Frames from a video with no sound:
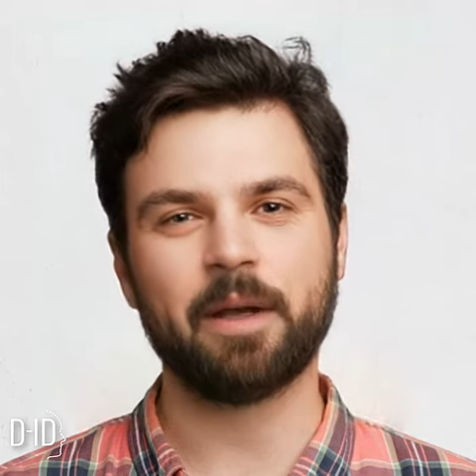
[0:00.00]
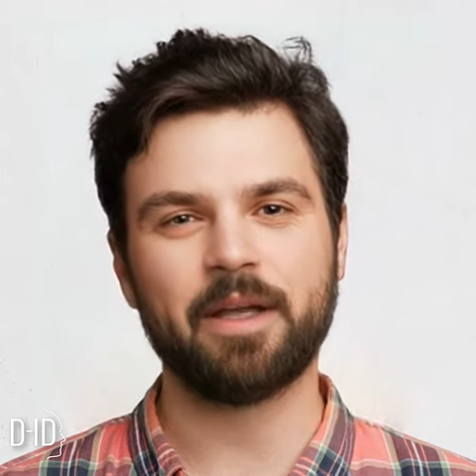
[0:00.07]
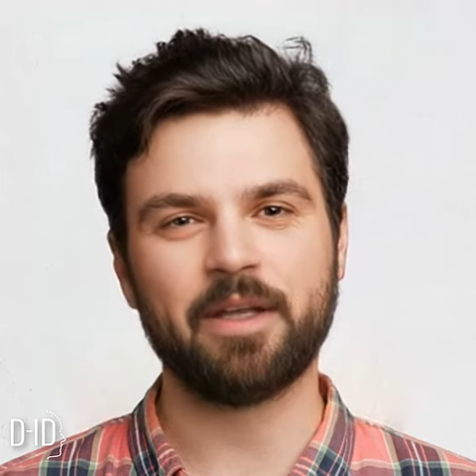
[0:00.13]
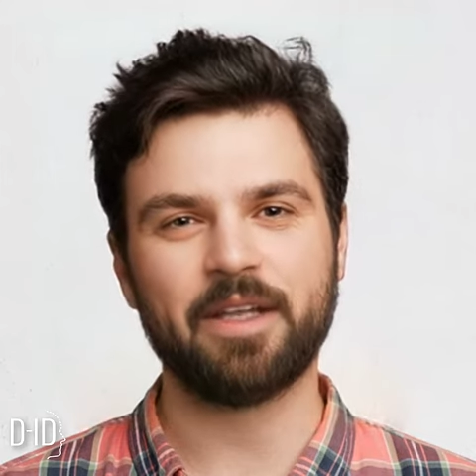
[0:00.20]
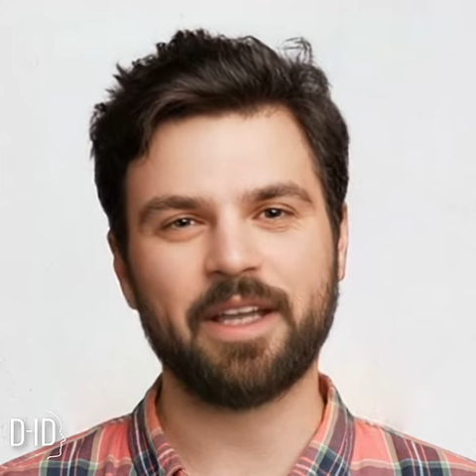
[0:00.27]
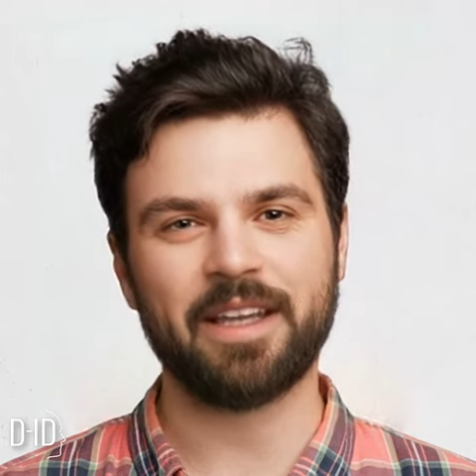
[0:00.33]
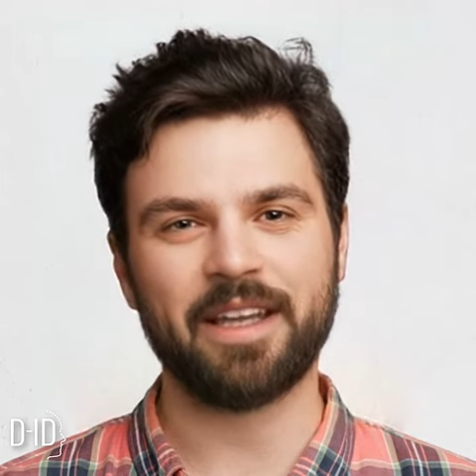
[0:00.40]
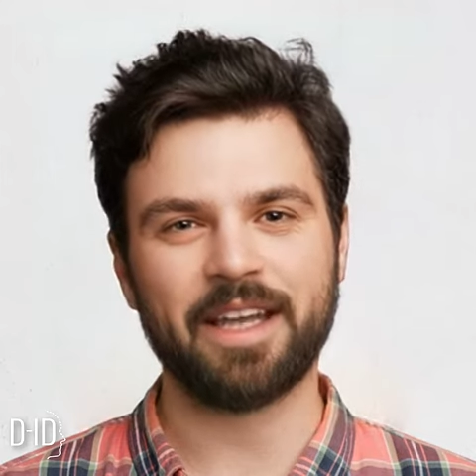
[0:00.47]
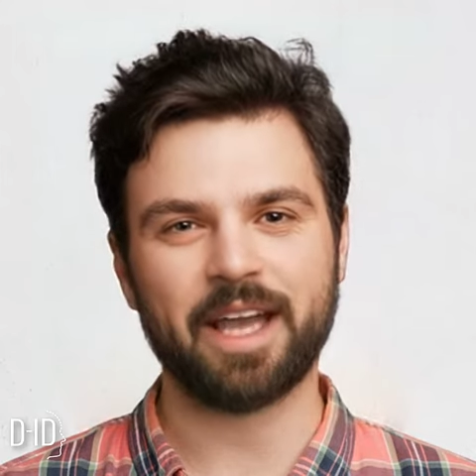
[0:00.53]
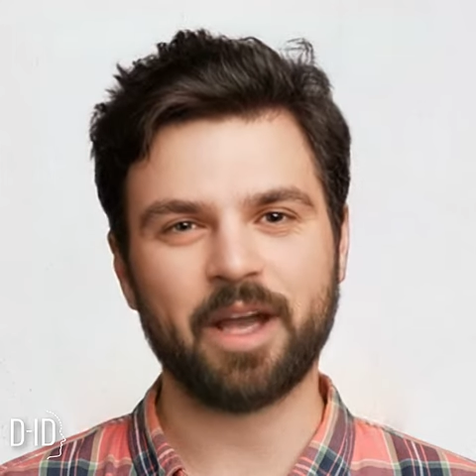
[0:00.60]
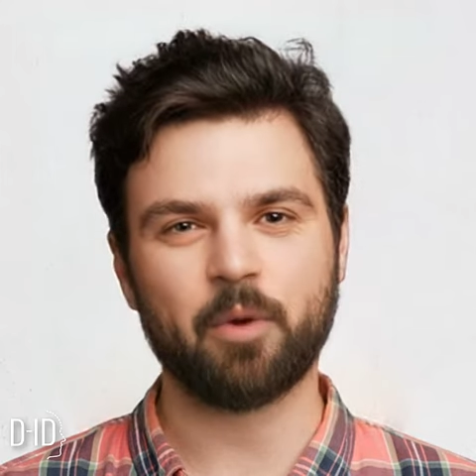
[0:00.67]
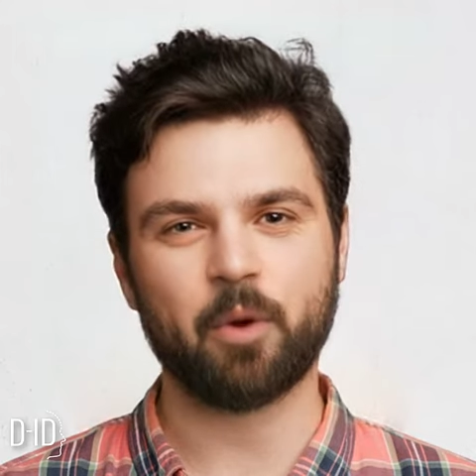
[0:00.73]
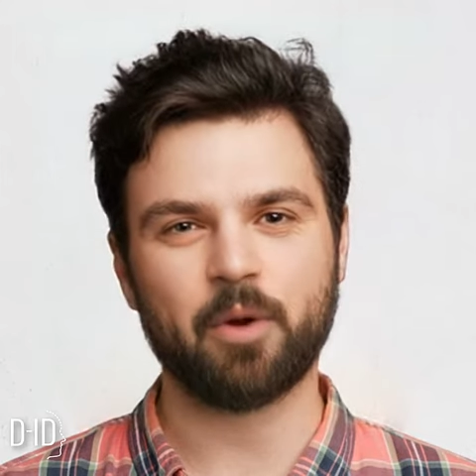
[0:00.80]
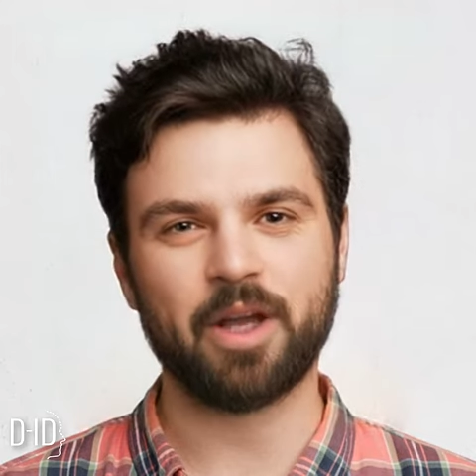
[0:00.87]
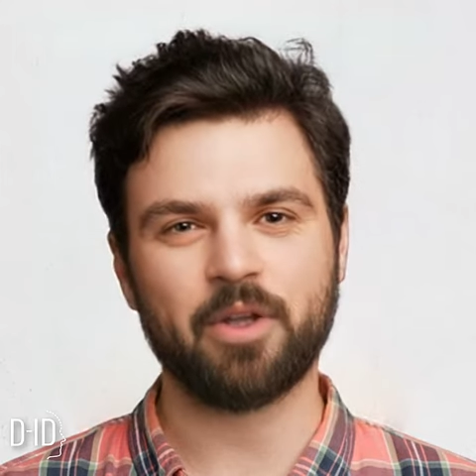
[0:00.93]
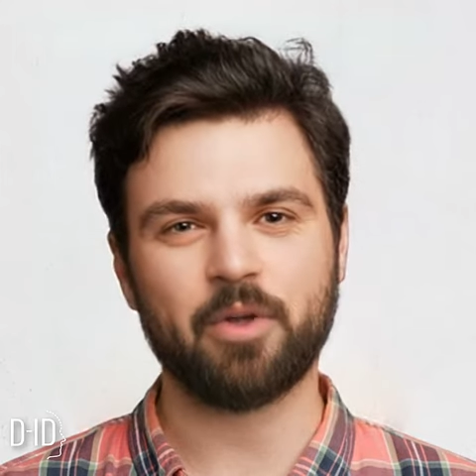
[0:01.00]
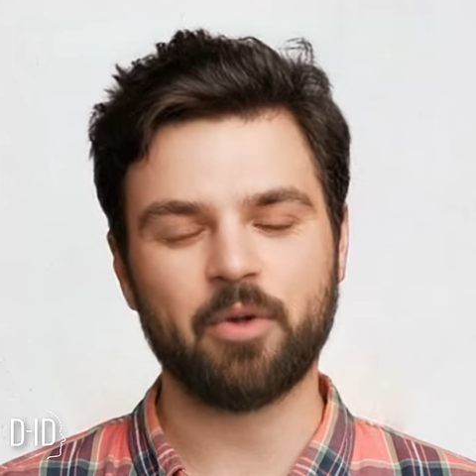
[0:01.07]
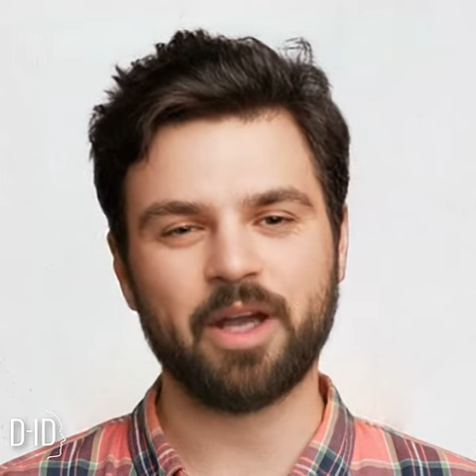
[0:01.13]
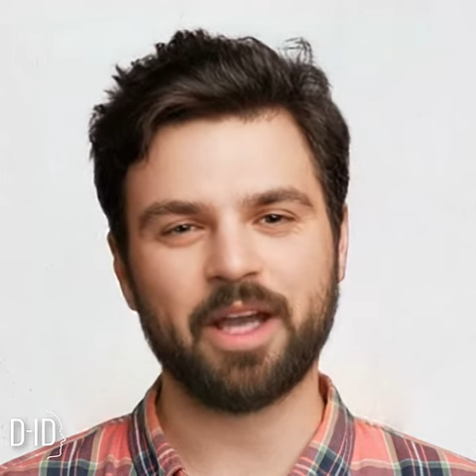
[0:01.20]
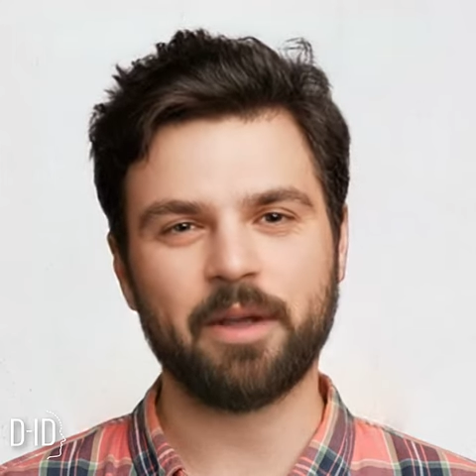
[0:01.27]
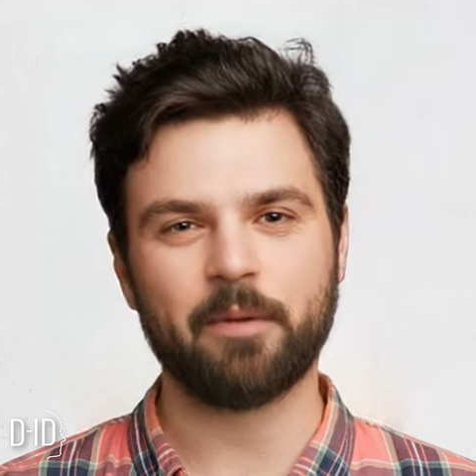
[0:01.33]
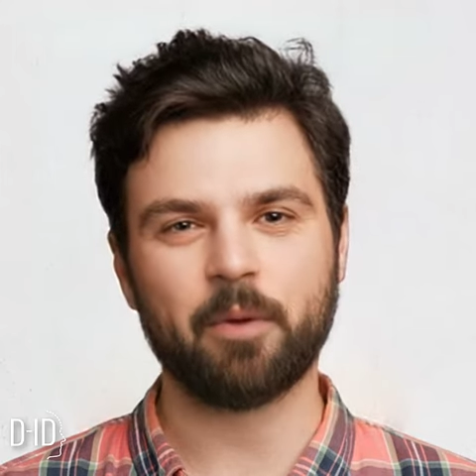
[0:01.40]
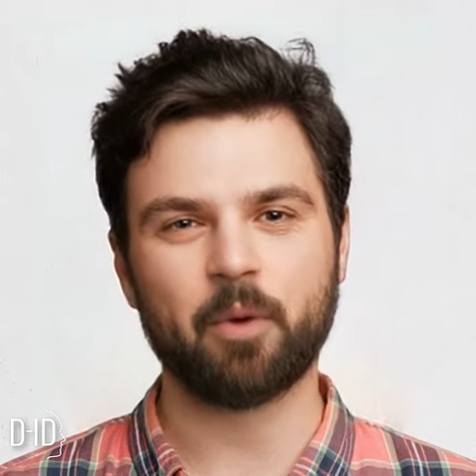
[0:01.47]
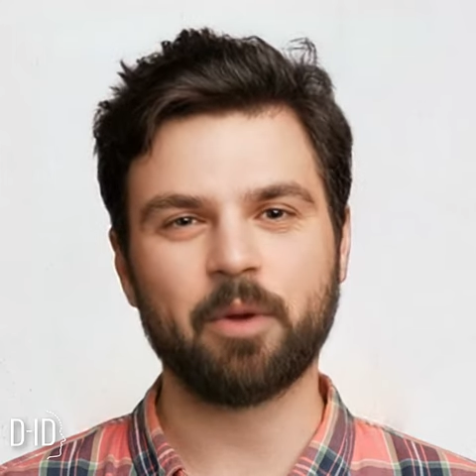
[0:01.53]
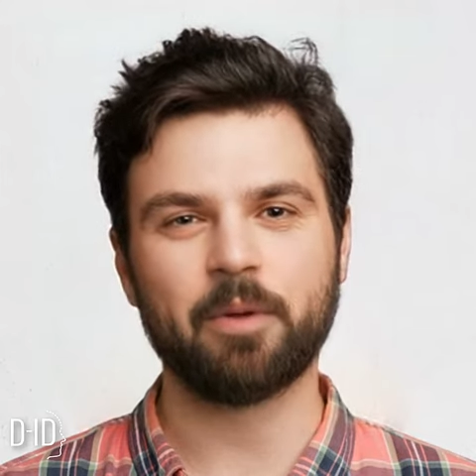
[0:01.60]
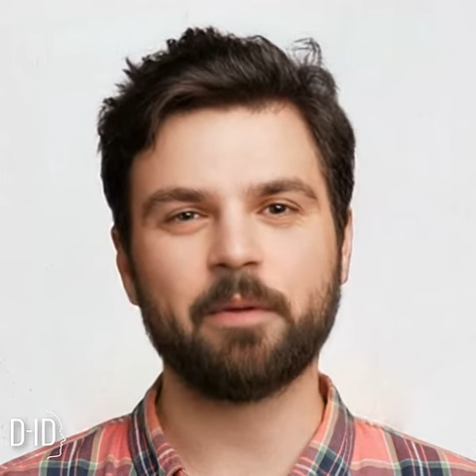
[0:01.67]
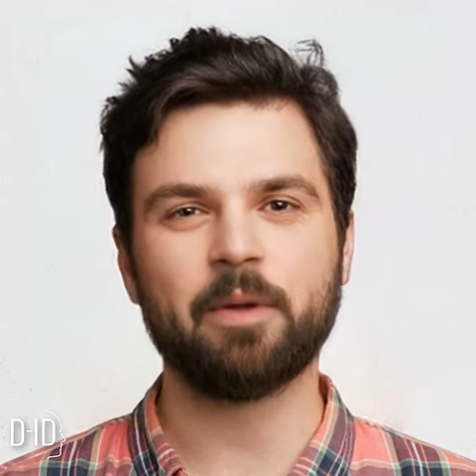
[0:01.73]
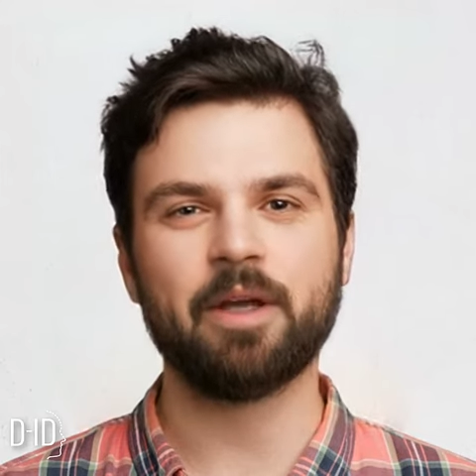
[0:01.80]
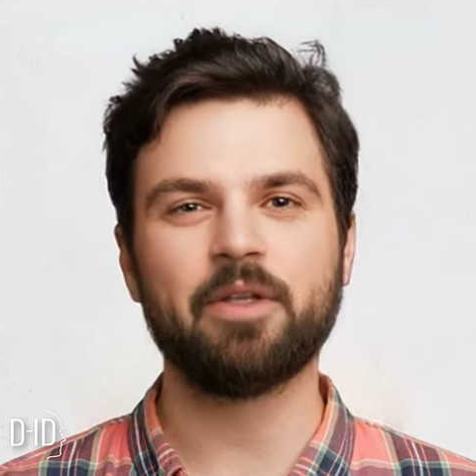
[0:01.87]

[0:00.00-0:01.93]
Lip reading: maintaining and orchestrating bulk